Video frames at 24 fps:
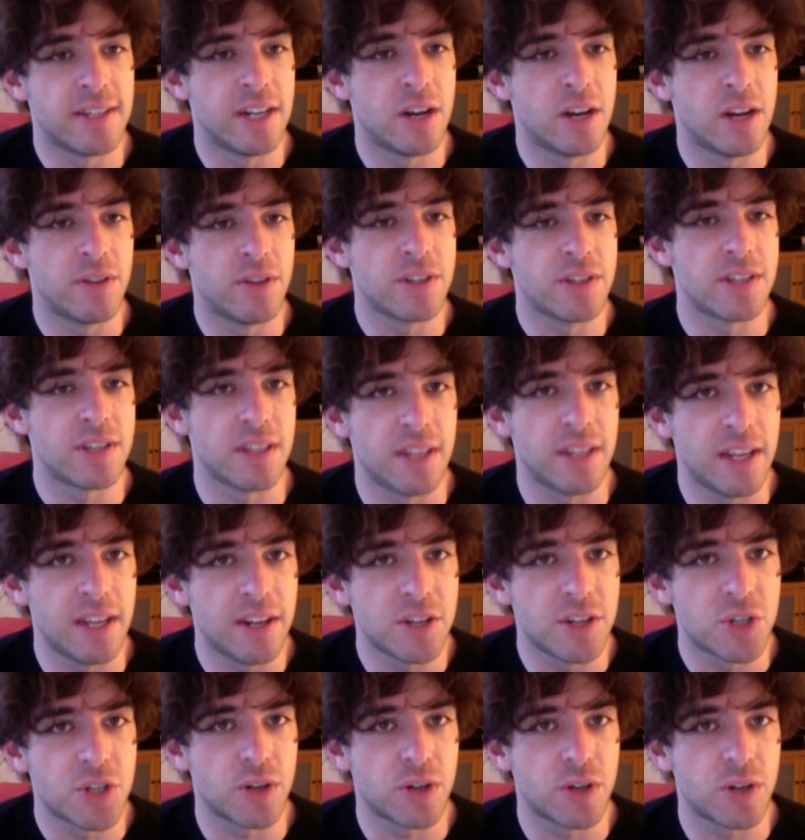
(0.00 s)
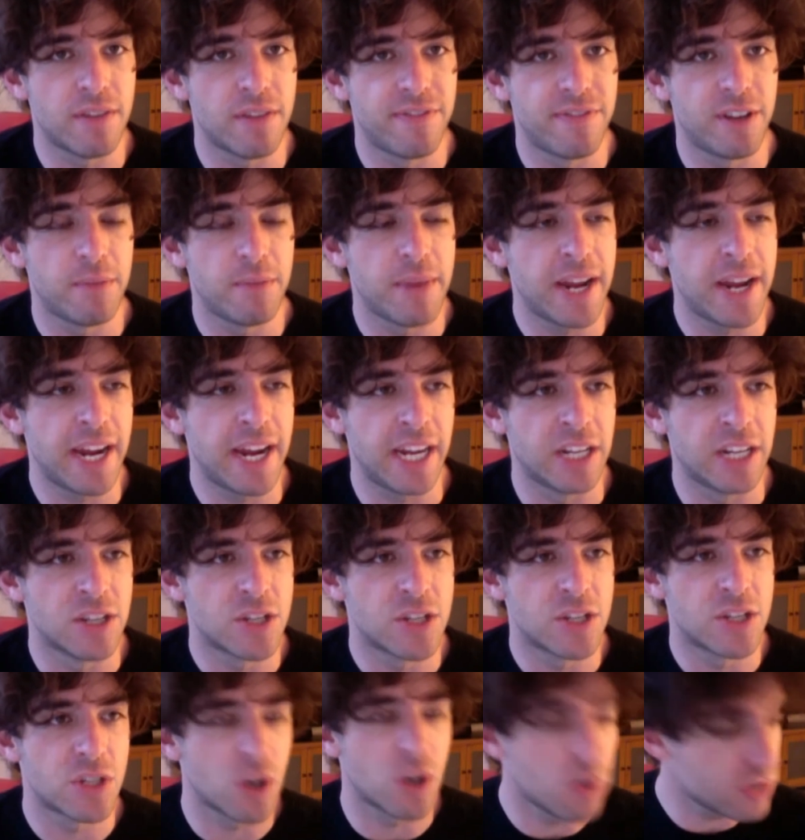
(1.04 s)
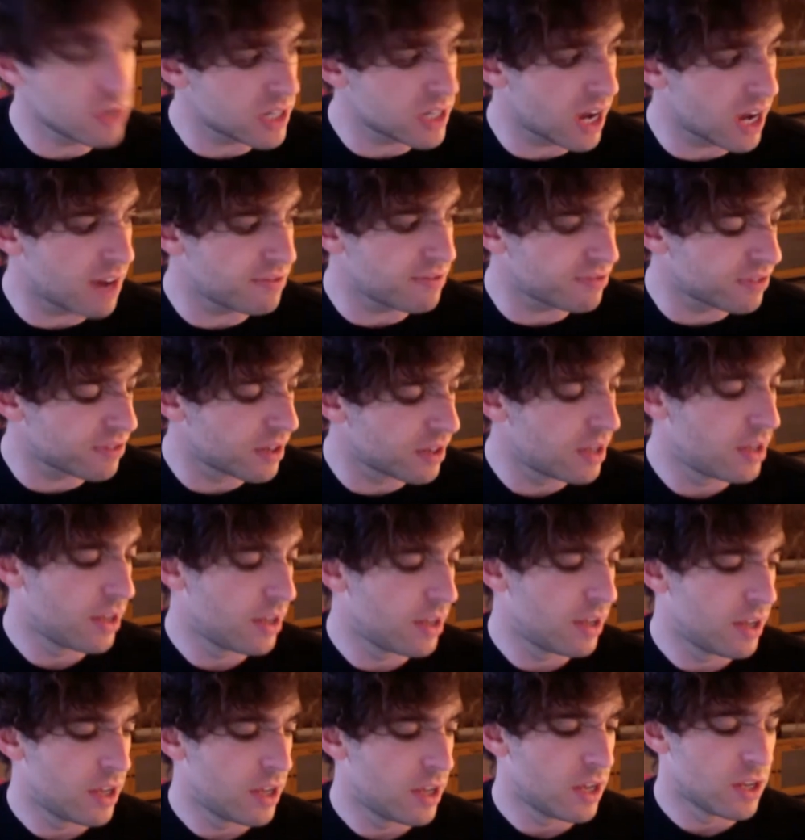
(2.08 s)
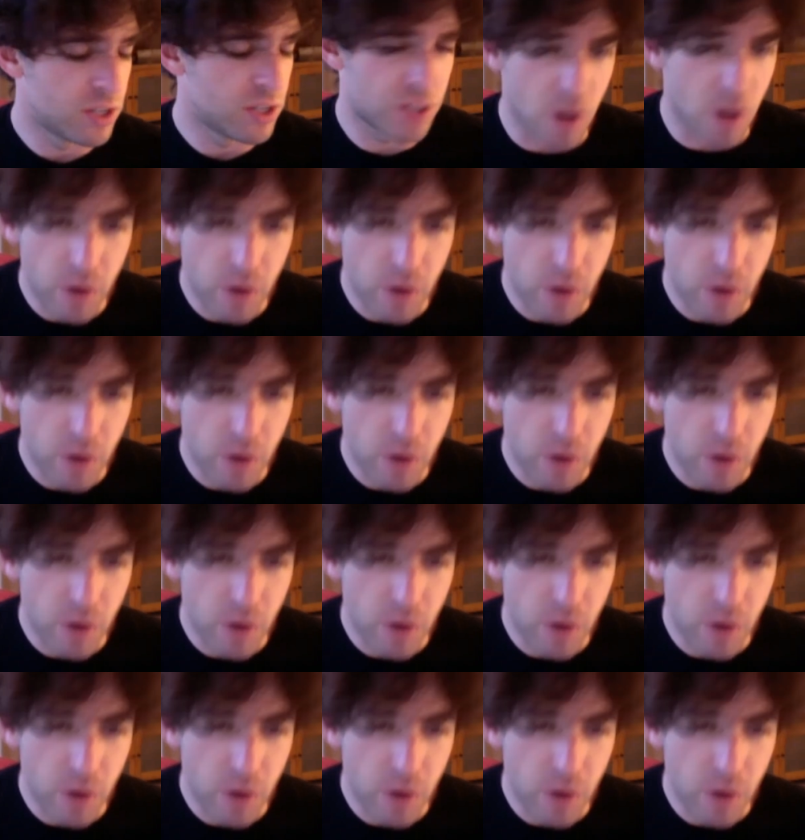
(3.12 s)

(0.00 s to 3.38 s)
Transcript: You know, the industry of filmmaking is so tough, so